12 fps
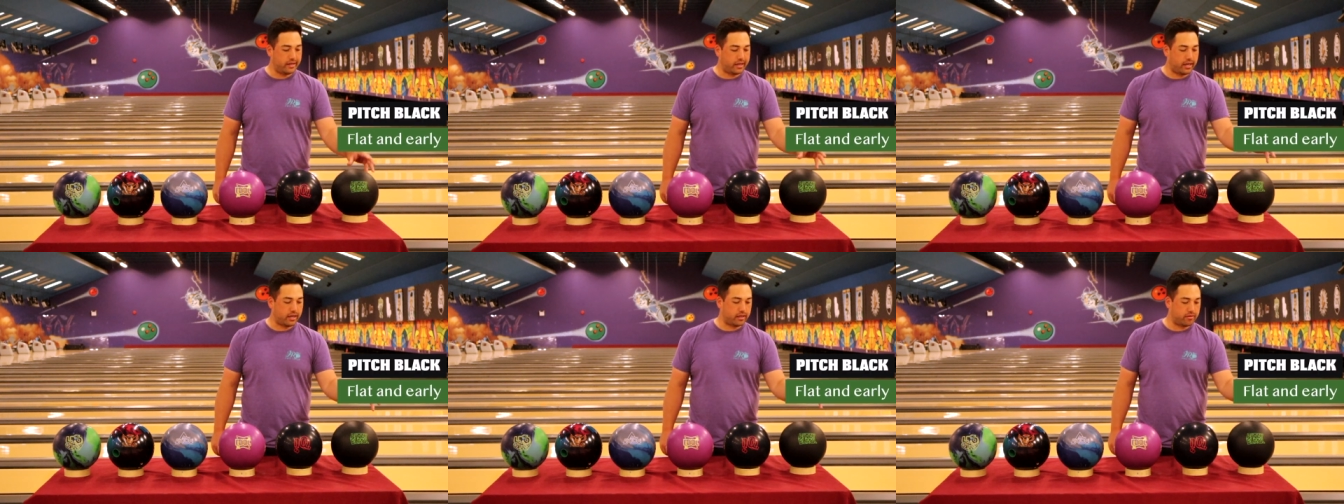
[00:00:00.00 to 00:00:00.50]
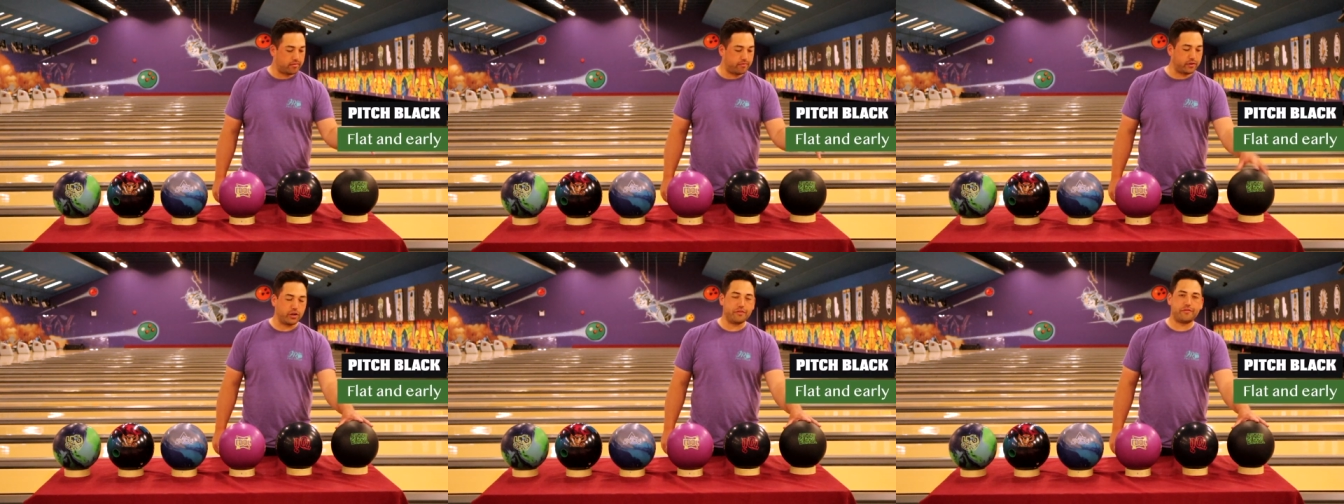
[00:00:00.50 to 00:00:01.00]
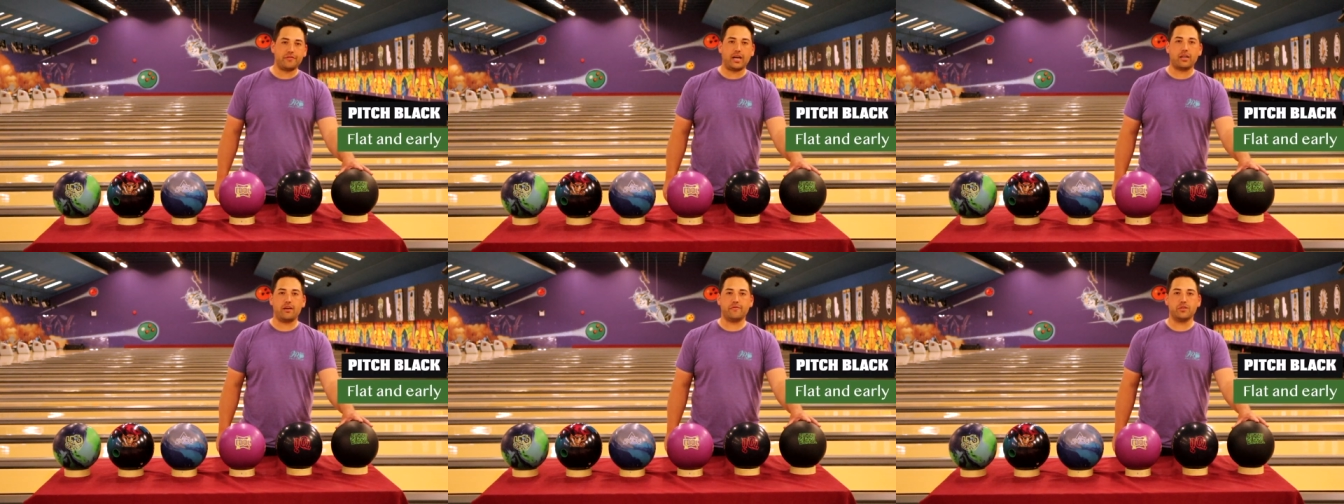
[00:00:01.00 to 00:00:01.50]
uh, very
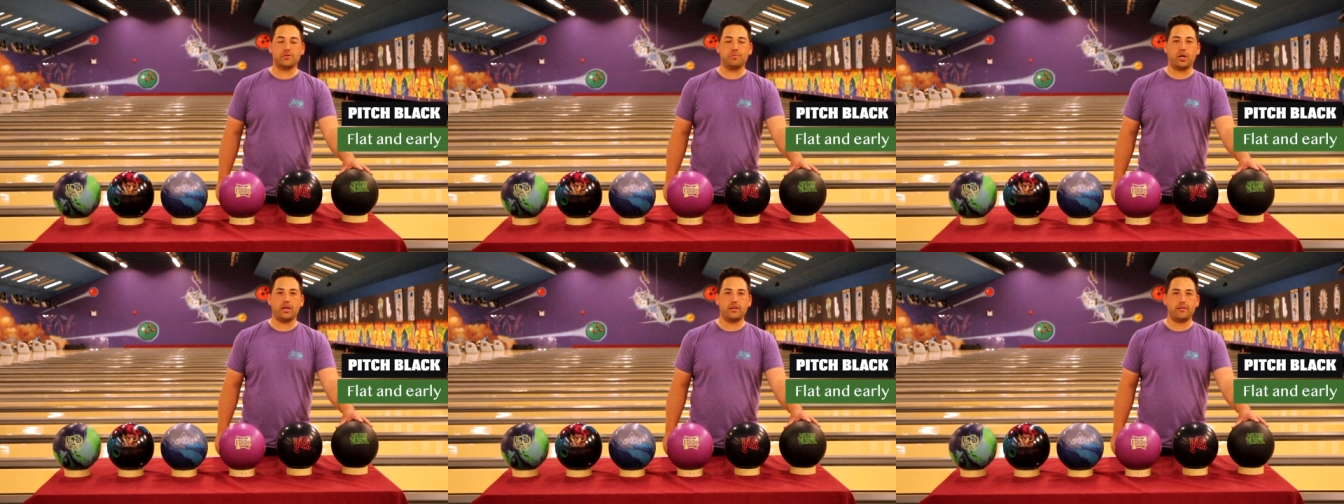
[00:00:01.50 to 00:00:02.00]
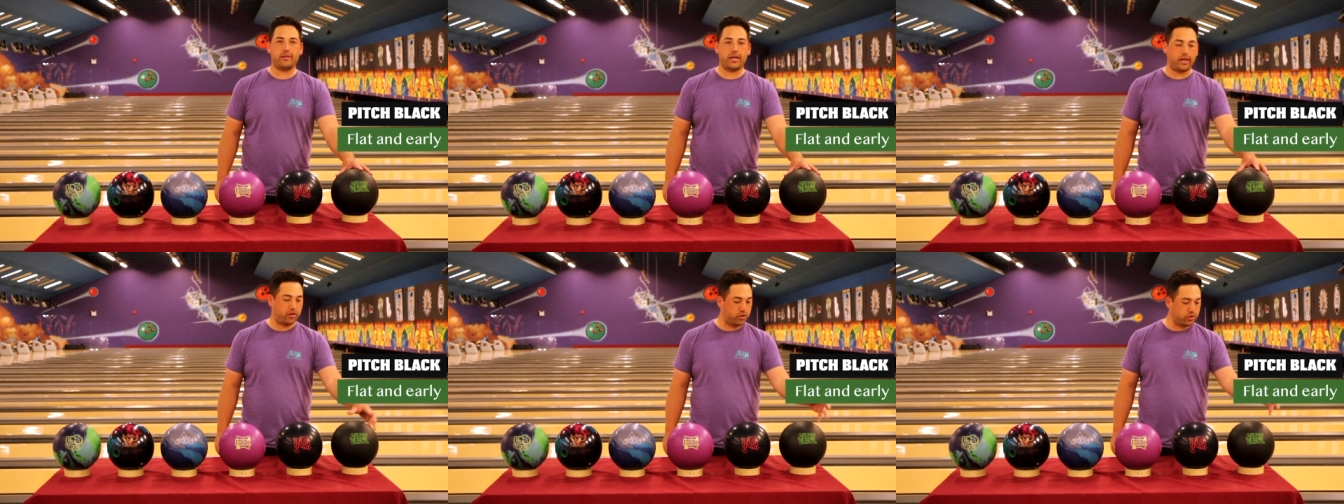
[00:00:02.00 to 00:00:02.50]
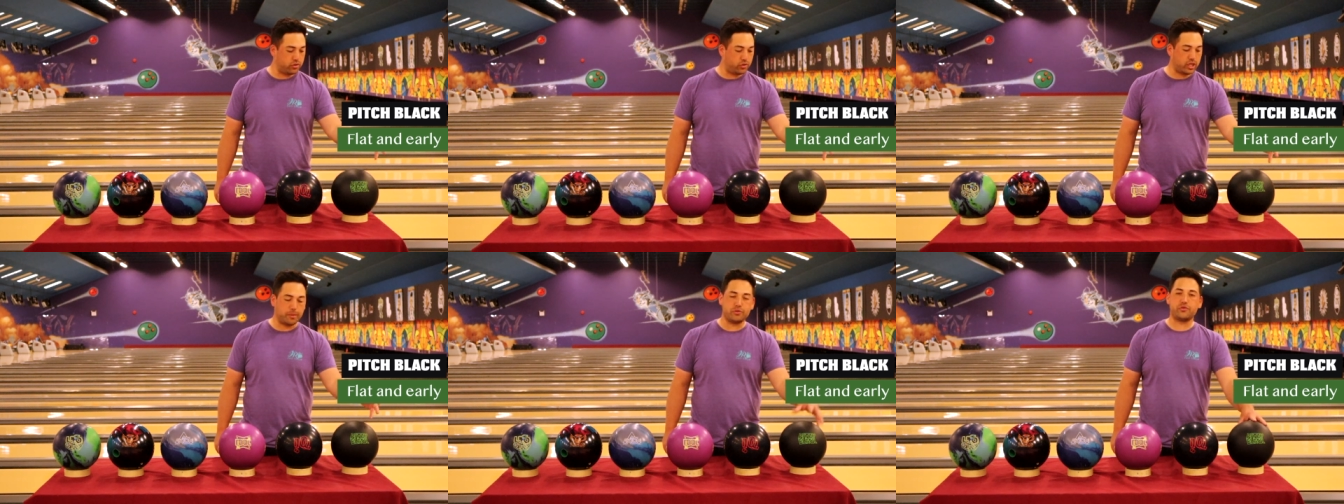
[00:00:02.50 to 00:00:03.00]
flat off the spot, and also a
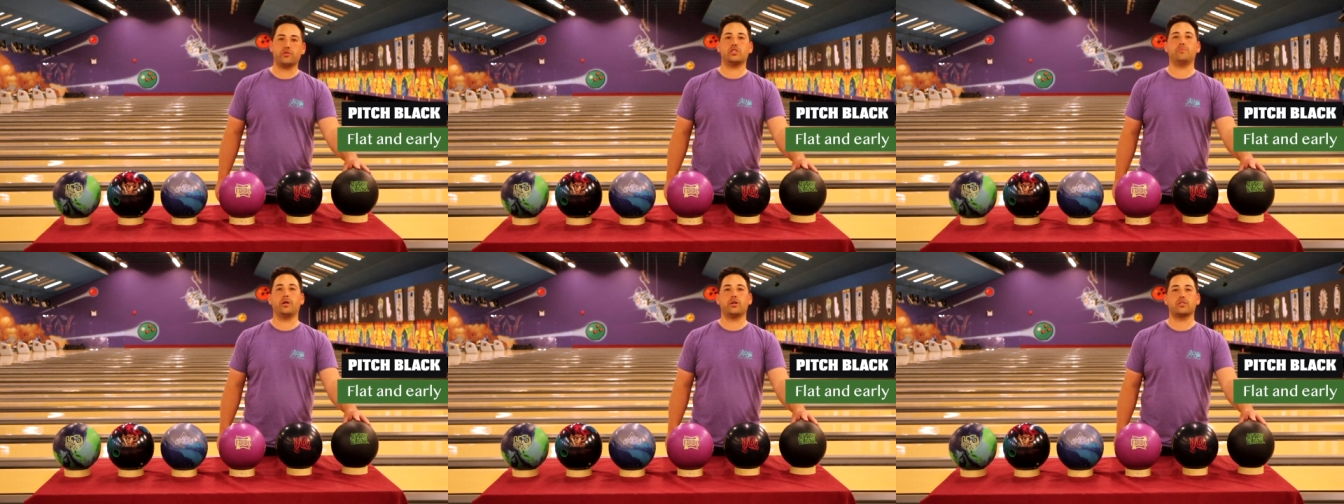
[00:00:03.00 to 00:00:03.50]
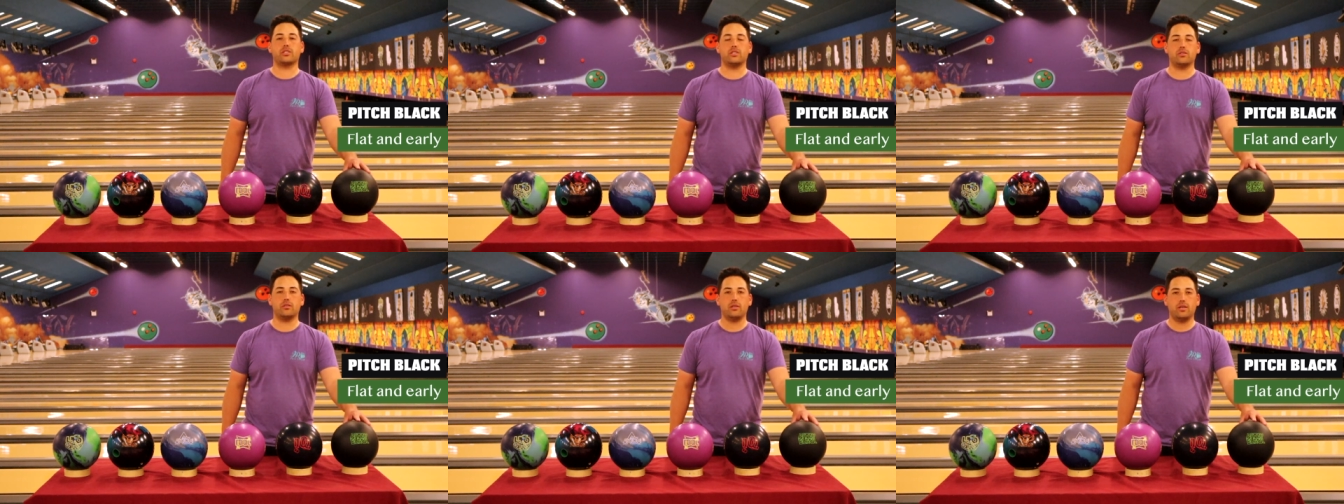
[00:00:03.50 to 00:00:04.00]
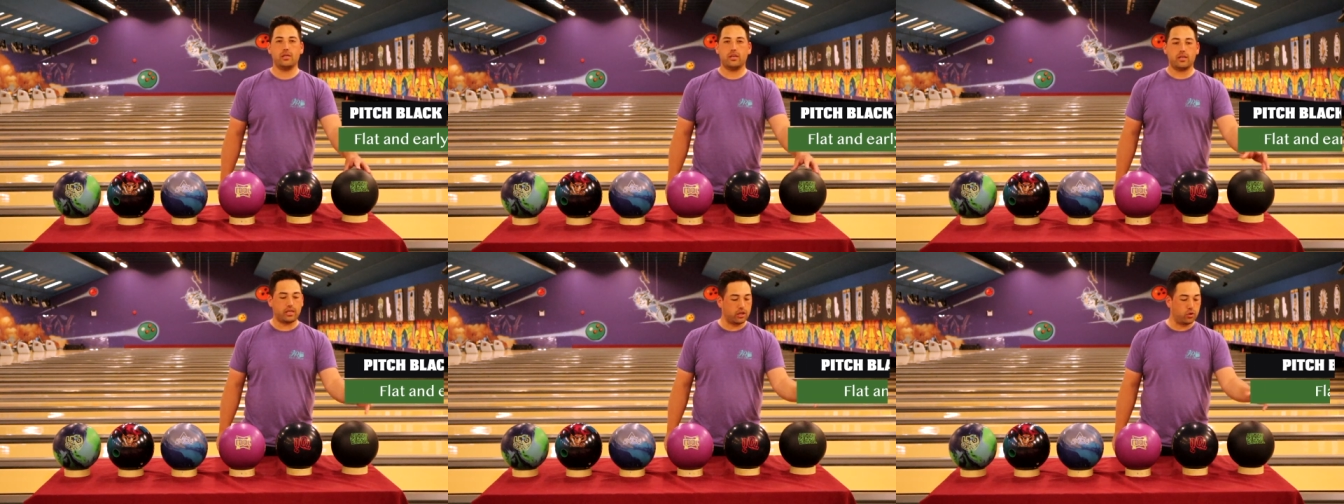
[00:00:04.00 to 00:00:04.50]
couple for spares because
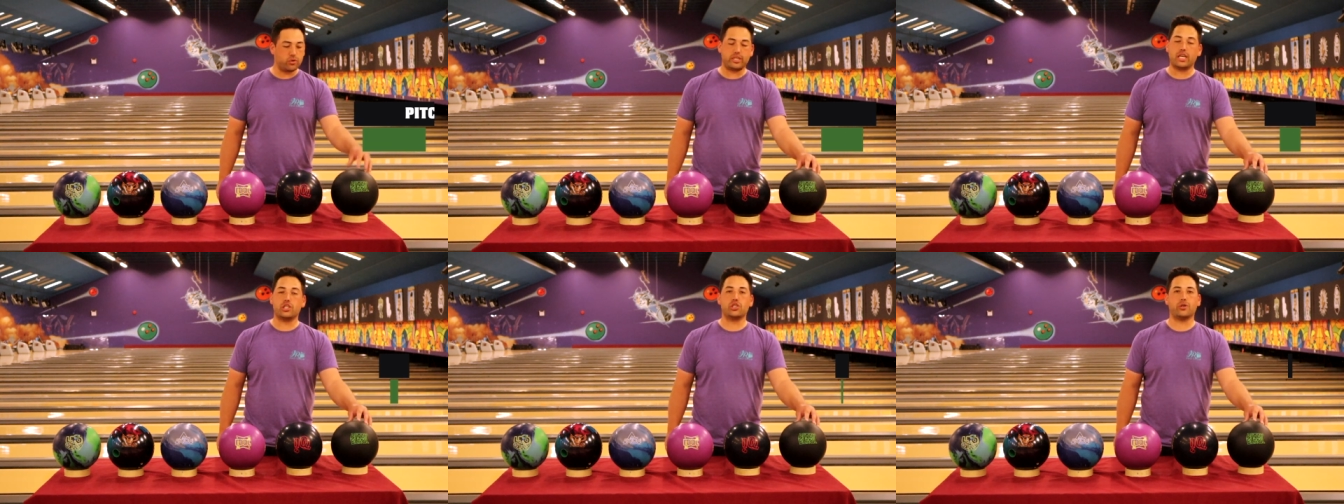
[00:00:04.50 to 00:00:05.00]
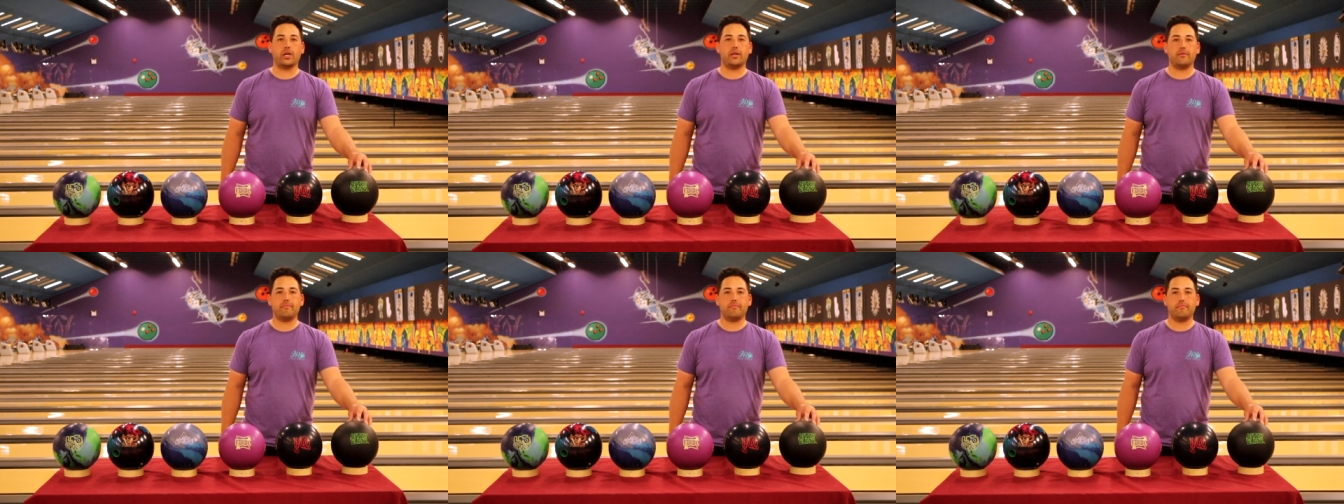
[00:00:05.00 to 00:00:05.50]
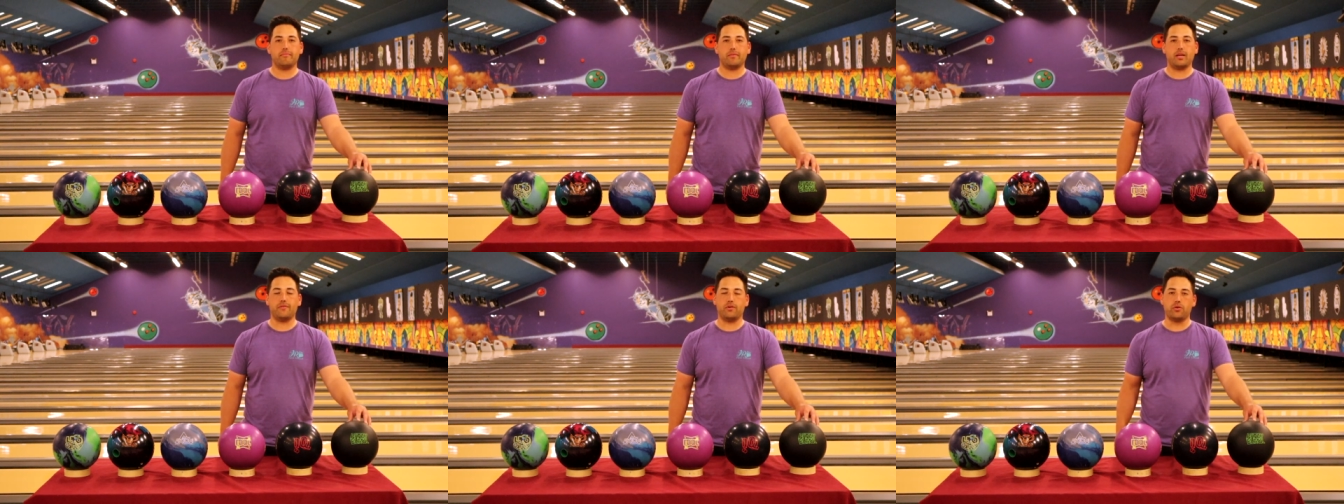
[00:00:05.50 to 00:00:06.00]
can go dead straight
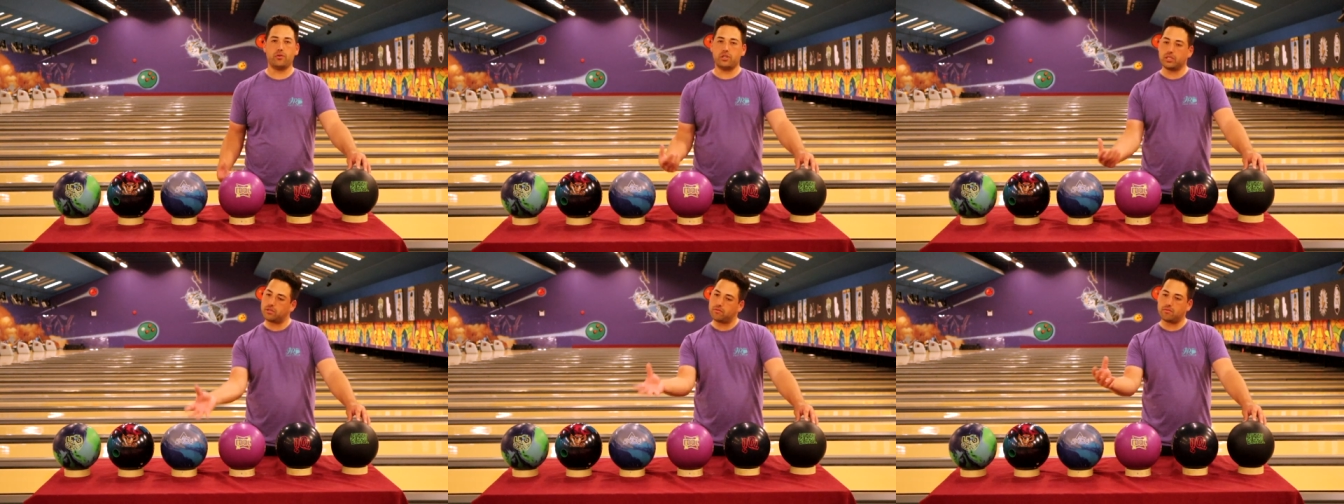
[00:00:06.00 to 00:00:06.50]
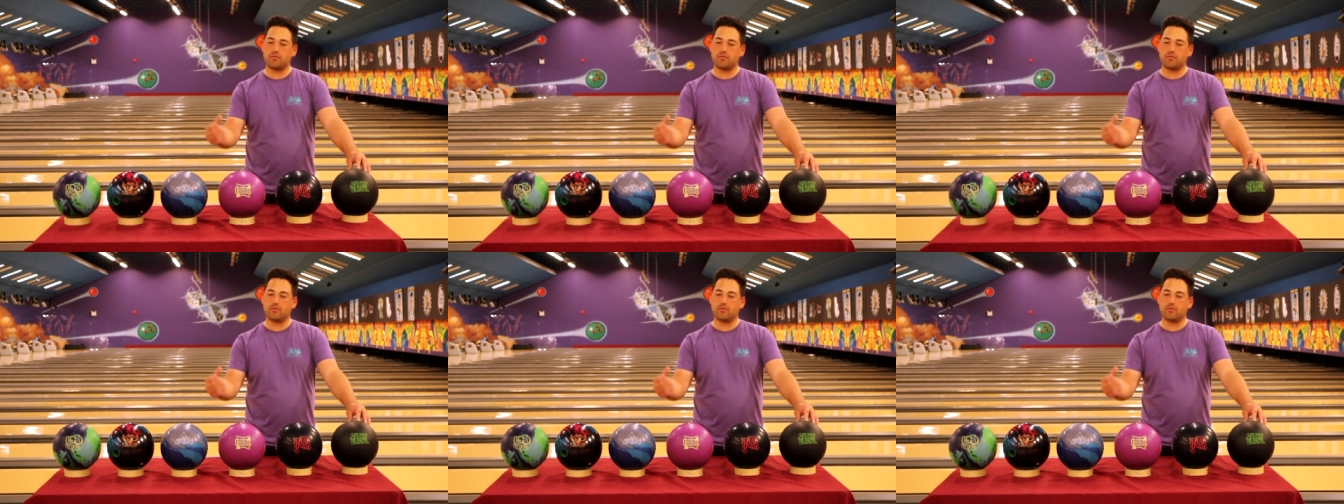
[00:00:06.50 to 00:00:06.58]
if you just